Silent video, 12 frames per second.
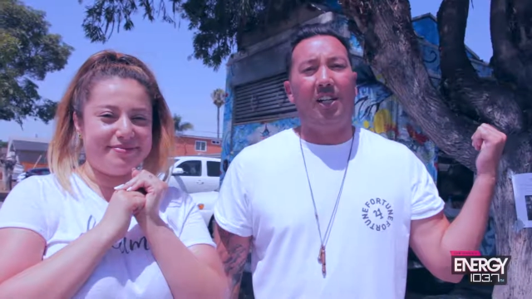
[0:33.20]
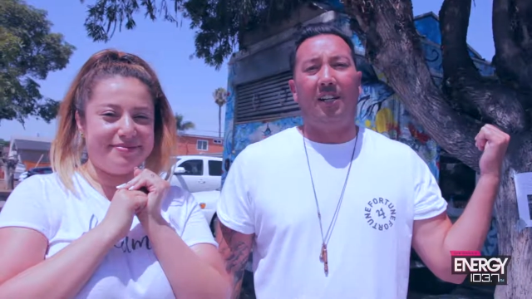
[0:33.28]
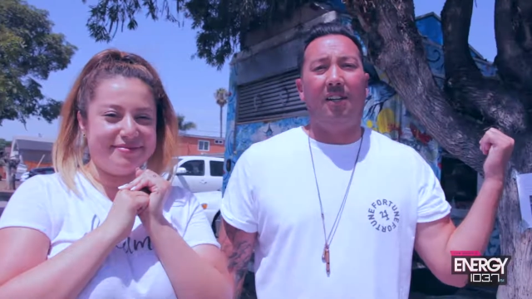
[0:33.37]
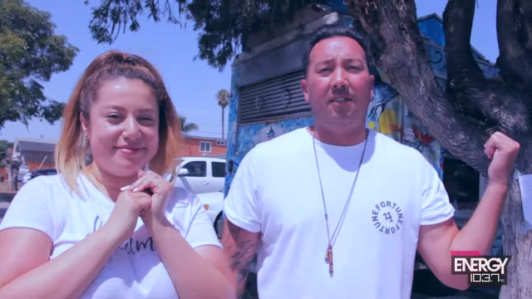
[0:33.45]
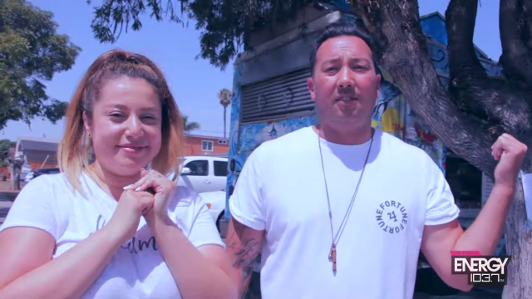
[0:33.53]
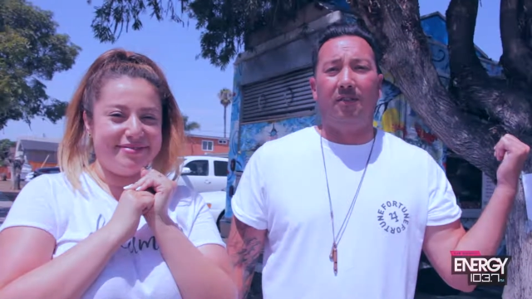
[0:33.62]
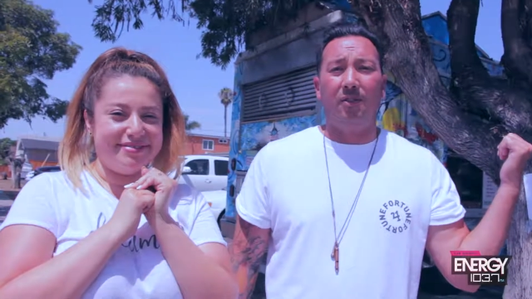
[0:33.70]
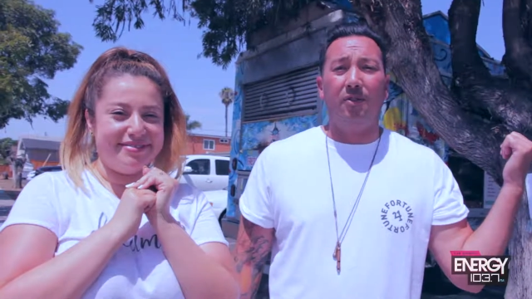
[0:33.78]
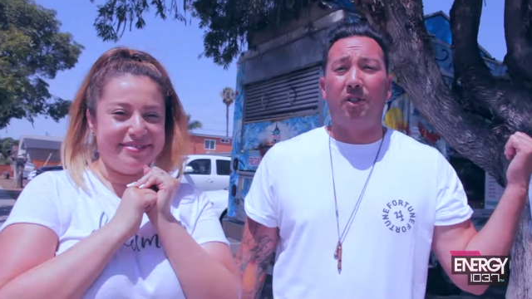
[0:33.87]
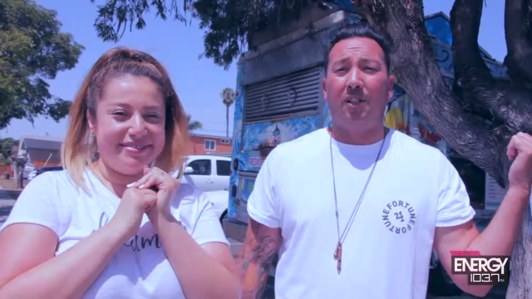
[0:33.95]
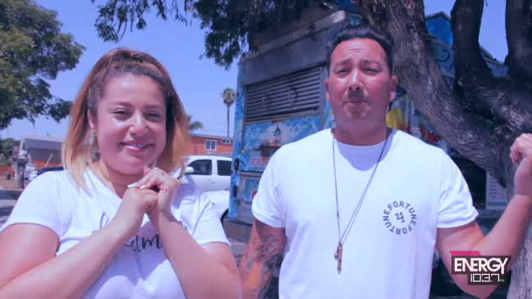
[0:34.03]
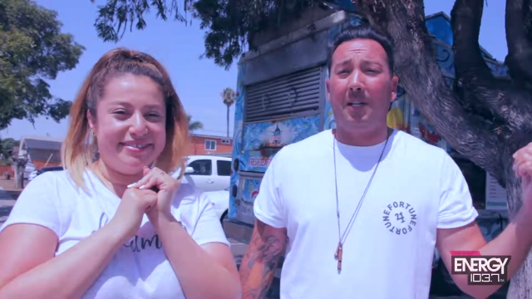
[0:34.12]
Speaker 1: check out this
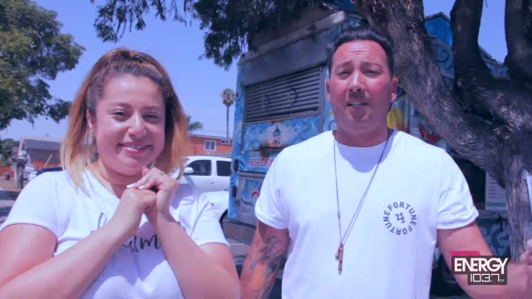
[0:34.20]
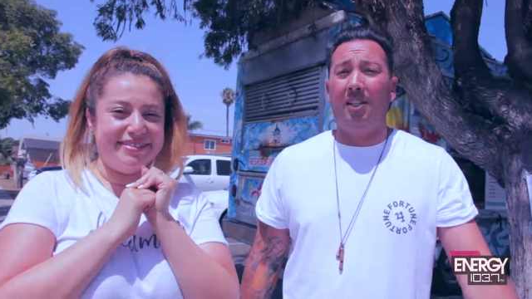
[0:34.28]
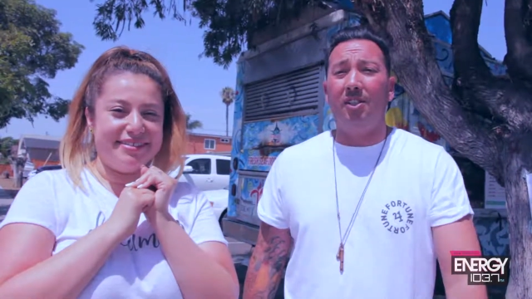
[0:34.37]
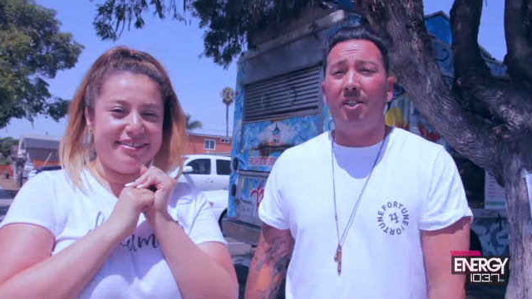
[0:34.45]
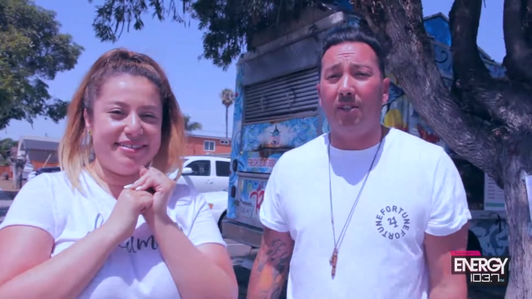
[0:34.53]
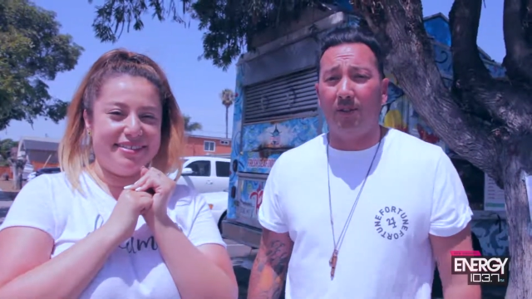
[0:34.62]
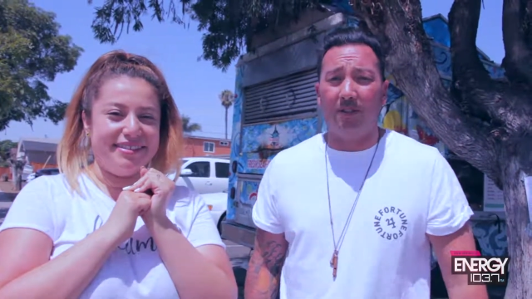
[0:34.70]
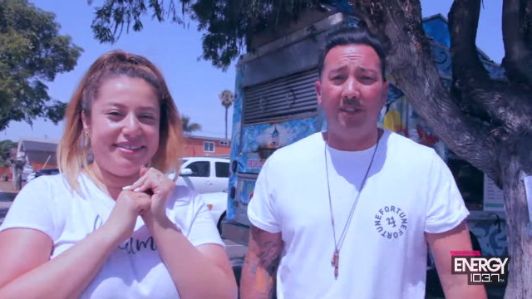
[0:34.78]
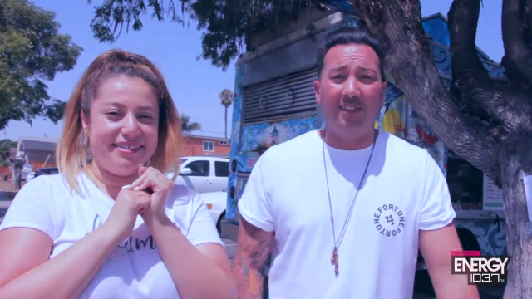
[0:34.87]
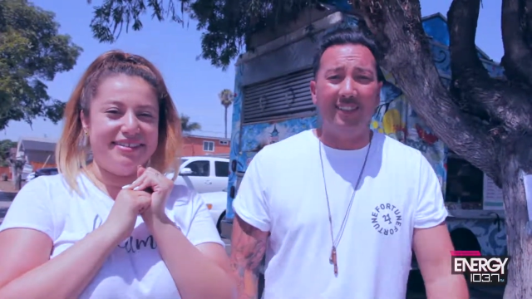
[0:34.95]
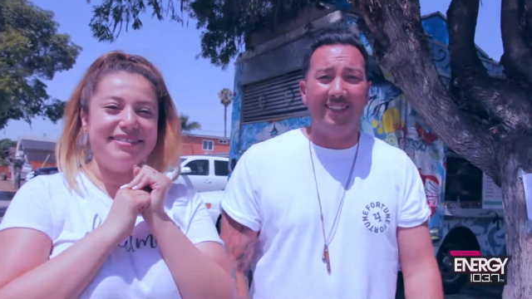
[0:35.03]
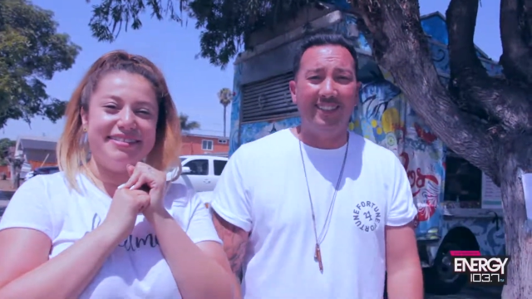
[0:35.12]
food truck, man,
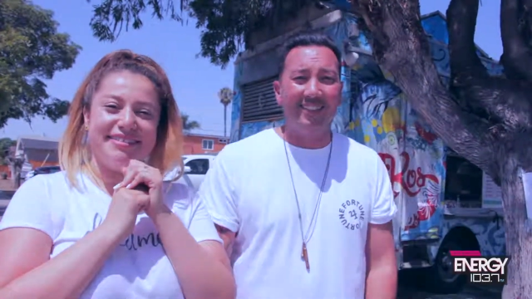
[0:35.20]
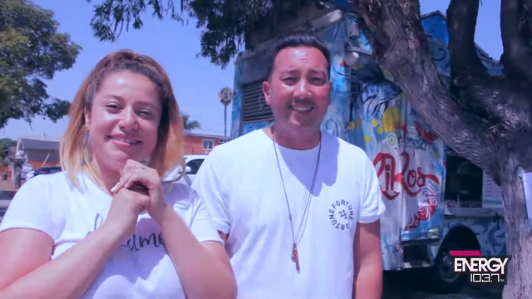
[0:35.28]
Kiko's.